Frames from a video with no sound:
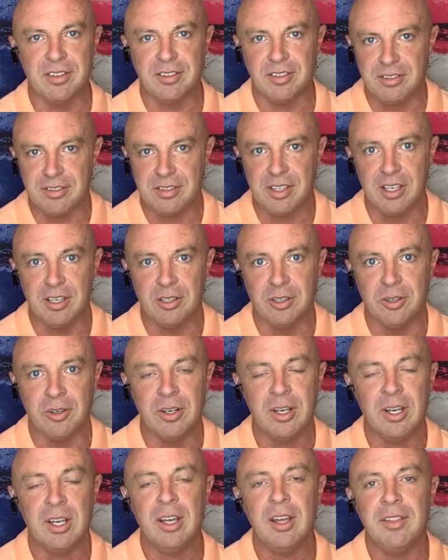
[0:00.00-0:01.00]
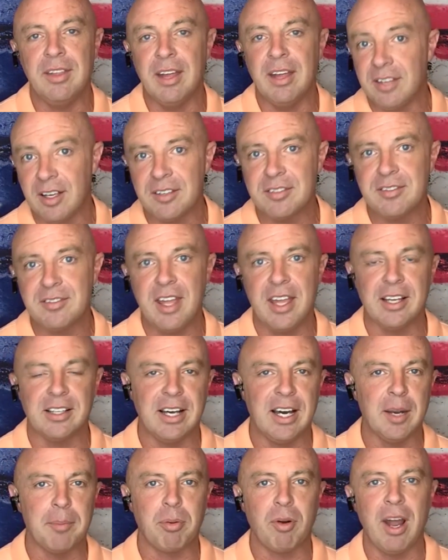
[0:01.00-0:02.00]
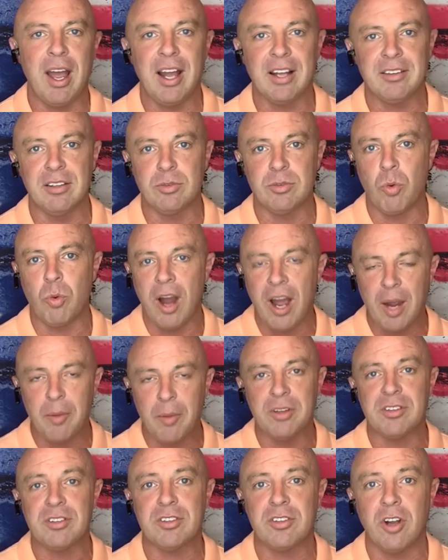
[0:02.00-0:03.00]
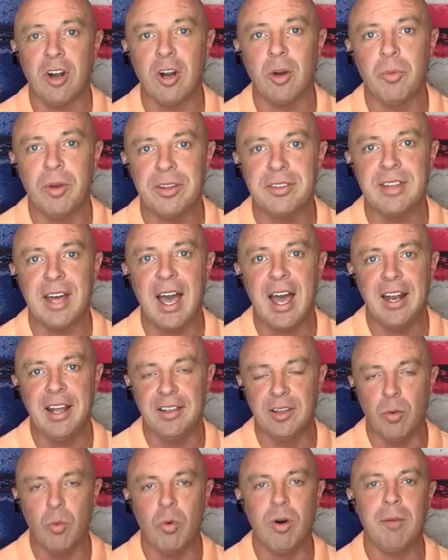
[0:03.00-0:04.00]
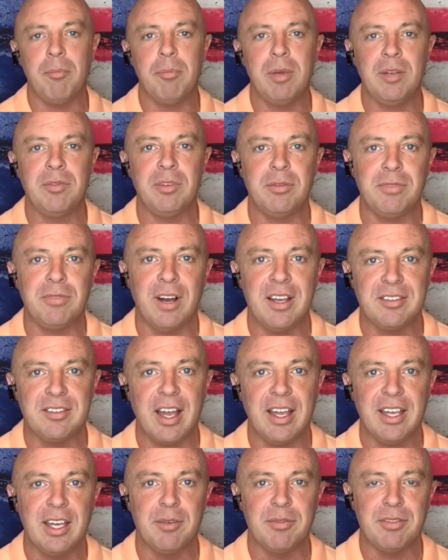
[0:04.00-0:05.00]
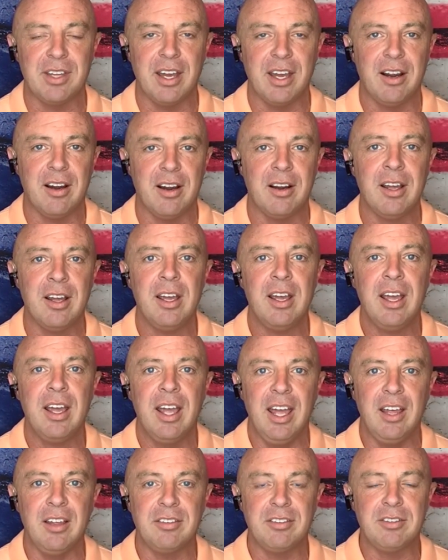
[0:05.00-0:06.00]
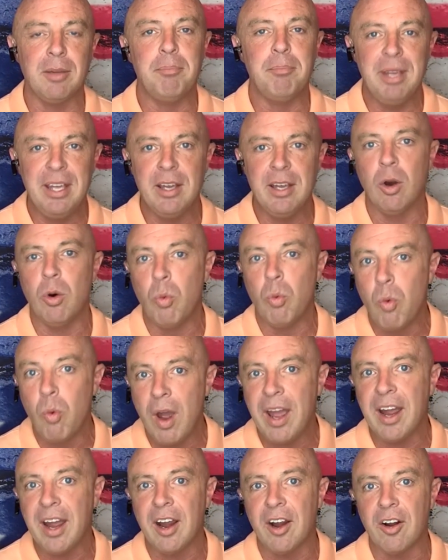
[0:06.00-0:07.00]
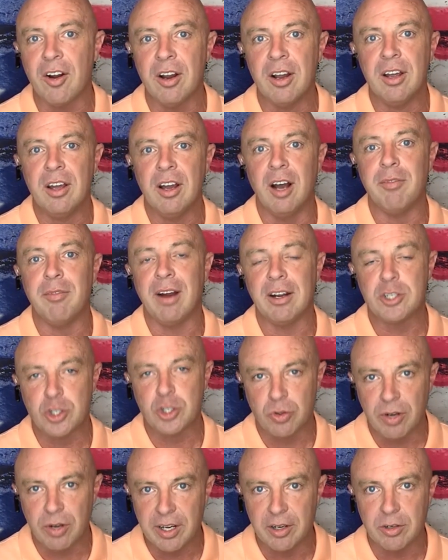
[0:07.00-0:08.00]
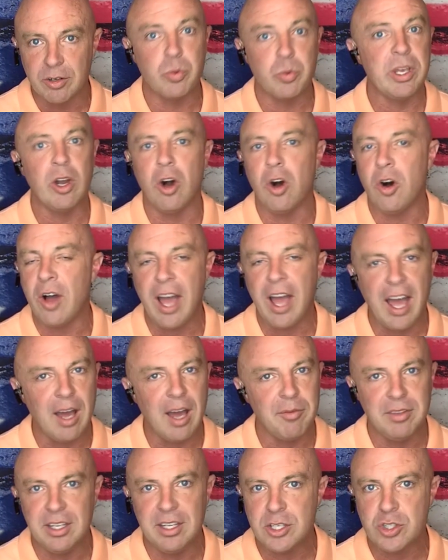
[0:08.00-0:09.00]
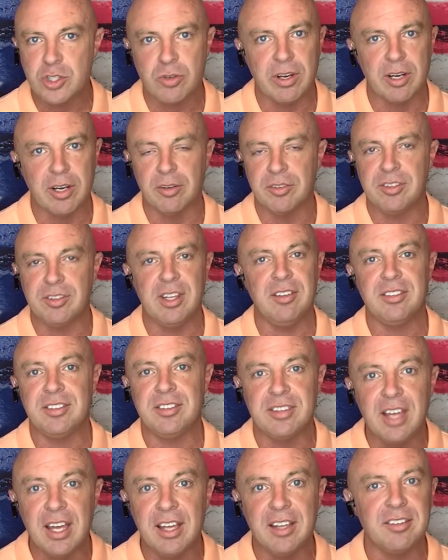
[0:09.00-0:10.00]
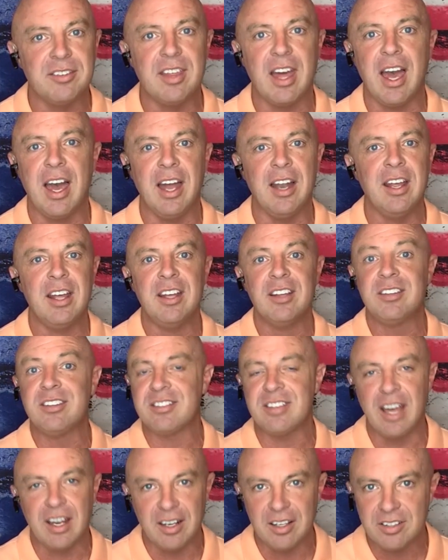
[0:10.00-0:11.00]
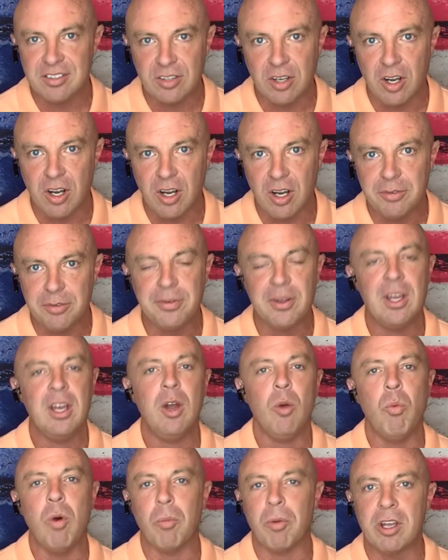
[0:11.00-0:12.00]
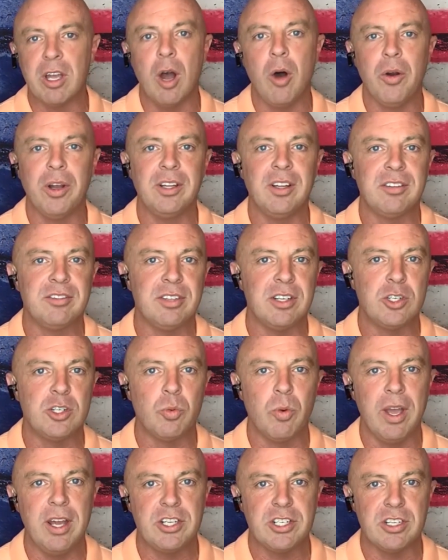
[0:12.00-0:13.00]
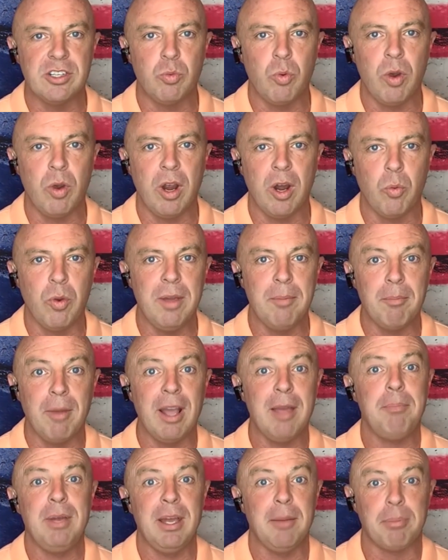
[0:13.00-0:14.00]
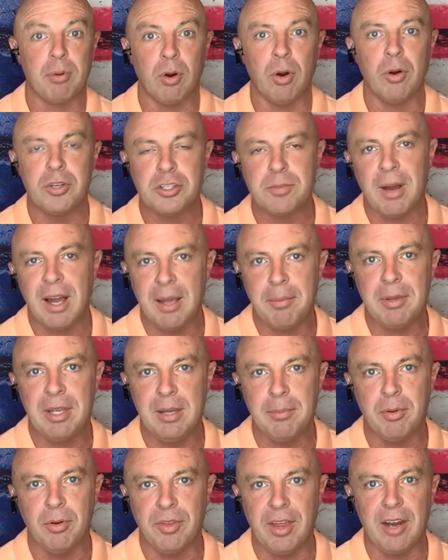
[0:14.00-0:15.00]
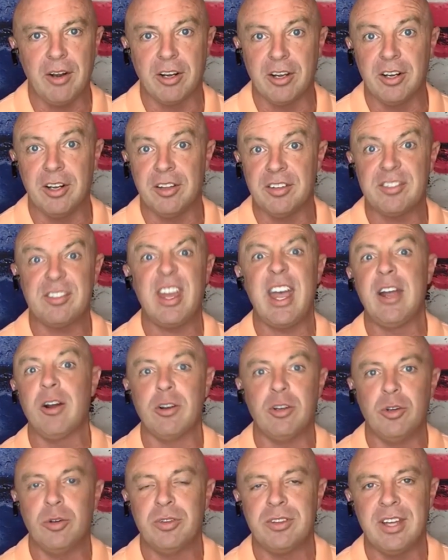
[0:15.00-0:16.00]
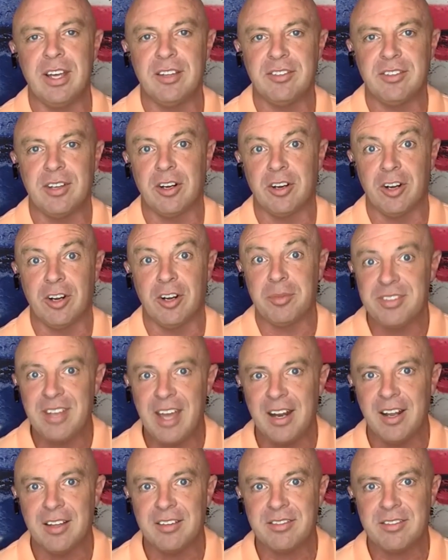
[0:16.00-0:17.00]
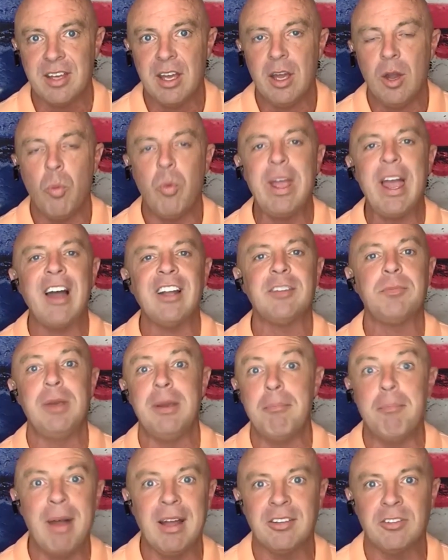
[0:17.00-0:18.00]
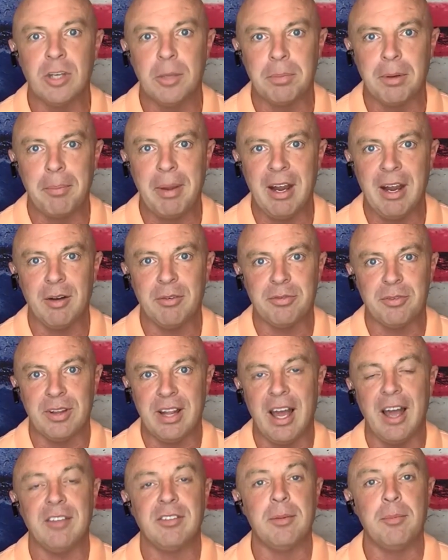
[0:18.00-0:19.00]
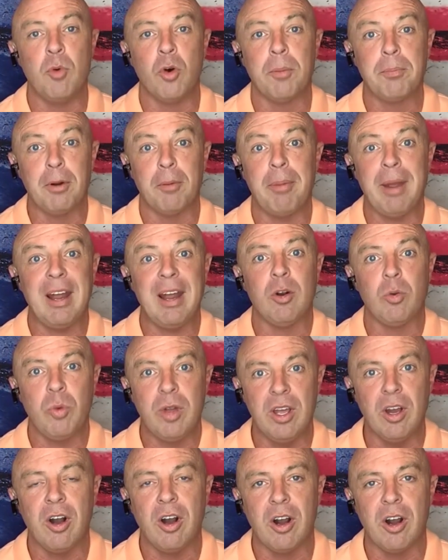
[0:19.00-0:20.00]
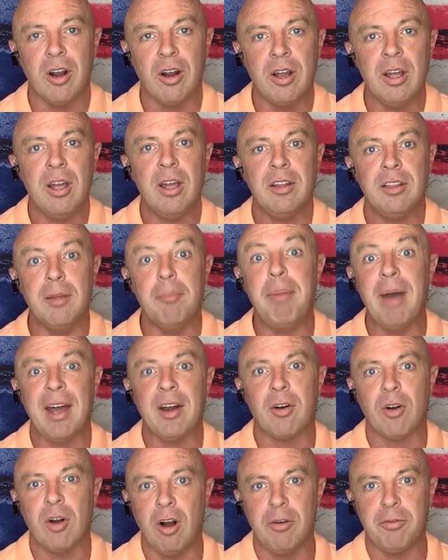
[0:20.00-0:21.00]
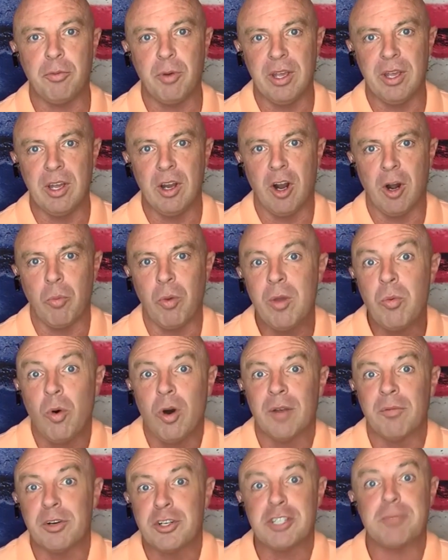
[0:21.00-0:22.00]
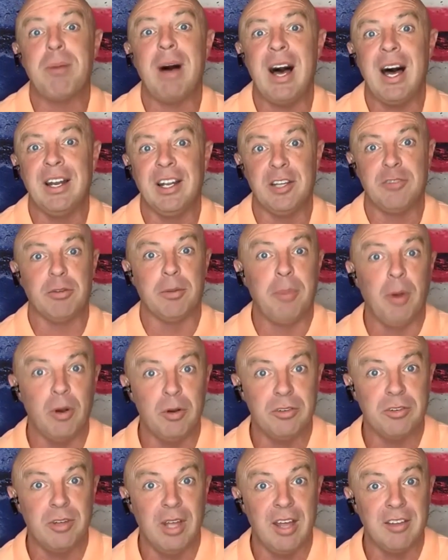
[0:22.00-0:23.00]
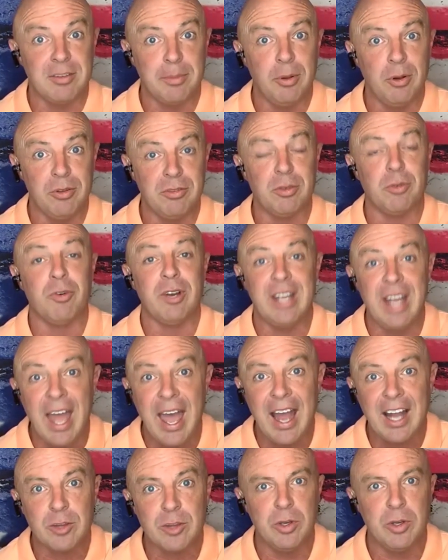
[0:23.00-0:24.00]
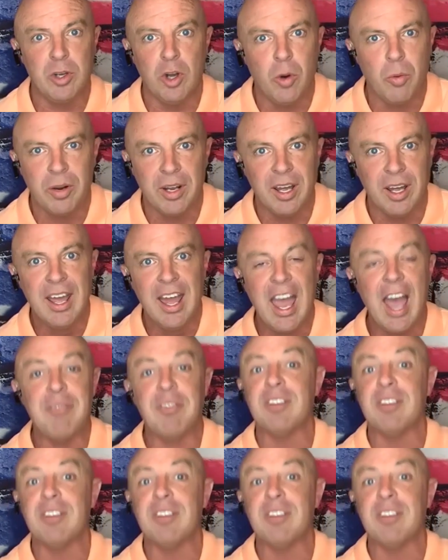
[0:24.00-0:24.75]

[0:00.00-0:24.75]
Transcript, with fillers: is a skill that does take a lot of practice. Where I would start with that, and the one bit of advice I give there is to be aware of our triggers. We all have these triggers, these things that set us off when we're going into situations where we might be approached by people that are going to say or do things that are going to upset us, we have to be mentally prepared for that. The more prepared we are, the better off we are. We want to respond as opposed as opposed to react. We don't want to have